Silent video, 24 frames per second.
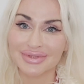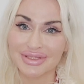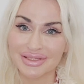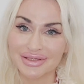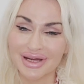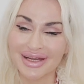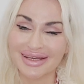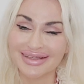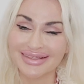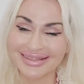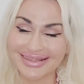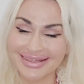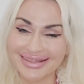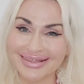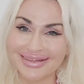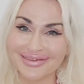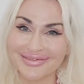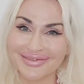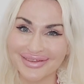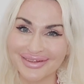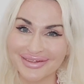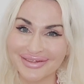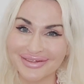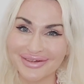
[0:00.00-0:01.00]
trying to
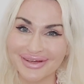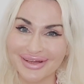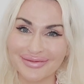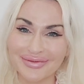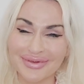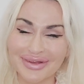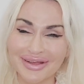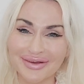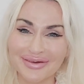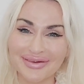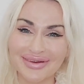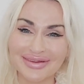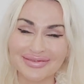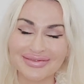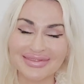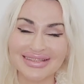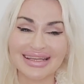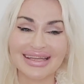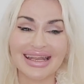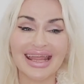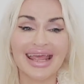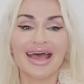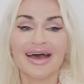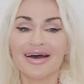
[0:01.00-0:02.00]
live the dream. You know what I'm
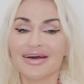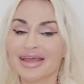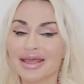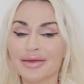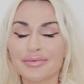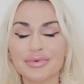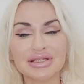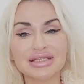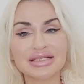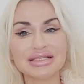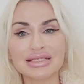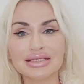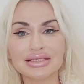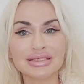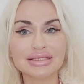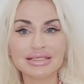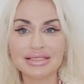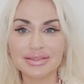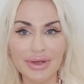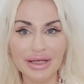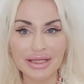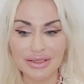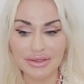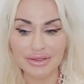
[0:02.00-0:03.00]
saying? Okay, but this
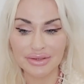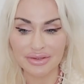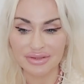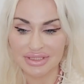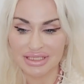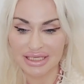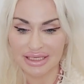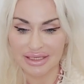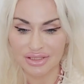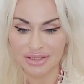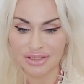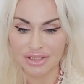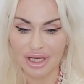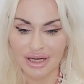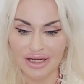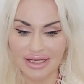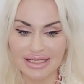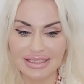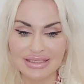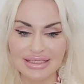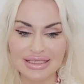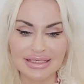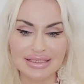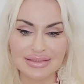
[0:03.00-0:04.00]
is my little dig at
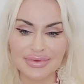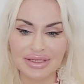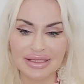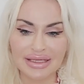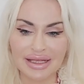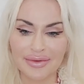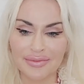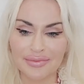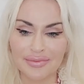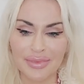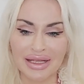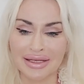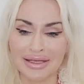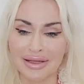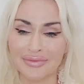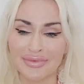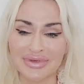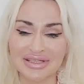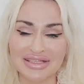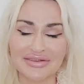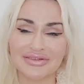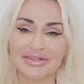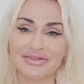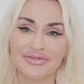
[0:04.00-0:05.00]
Dawkins. He's been my
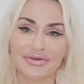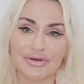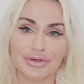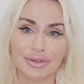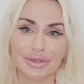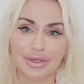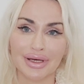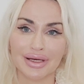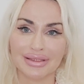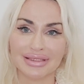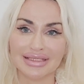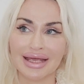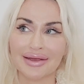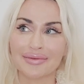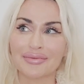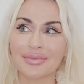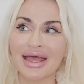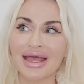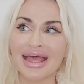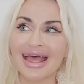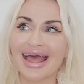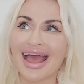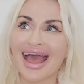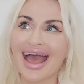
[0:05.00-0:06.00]
nemesis for a long time.
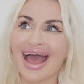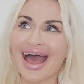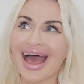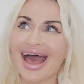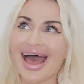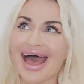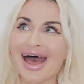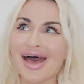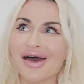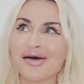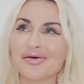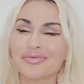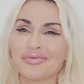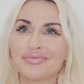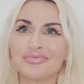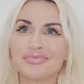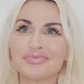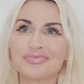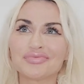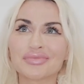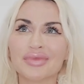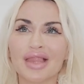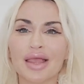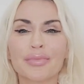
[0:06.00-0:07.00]

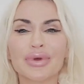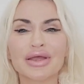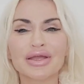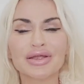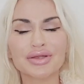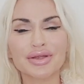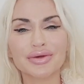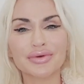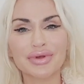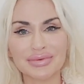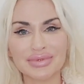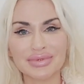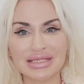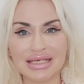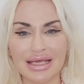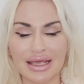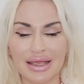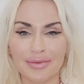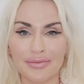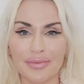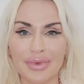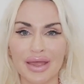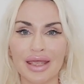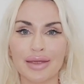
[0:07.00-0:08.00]
But you know what I'm
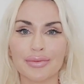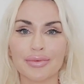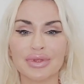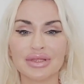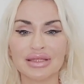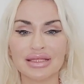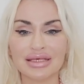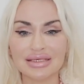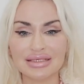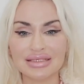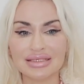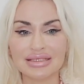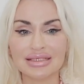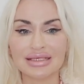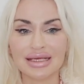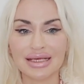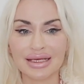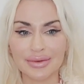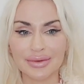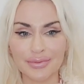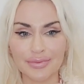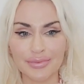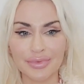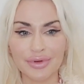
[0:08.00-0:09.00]
saying, babe. These
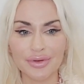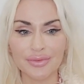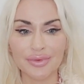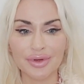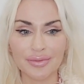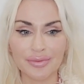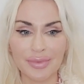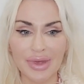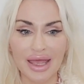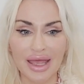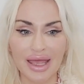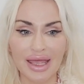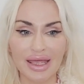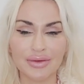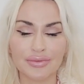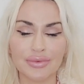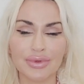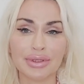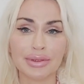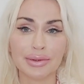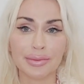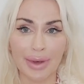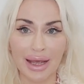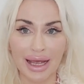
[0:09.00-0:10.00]
boomer men
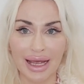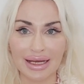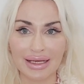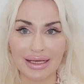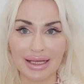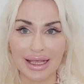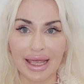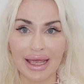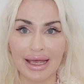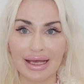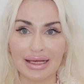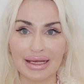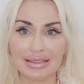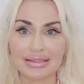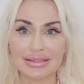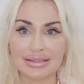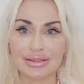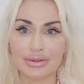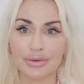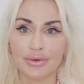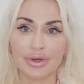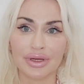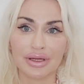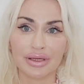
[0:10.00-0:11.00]
with their podcasts or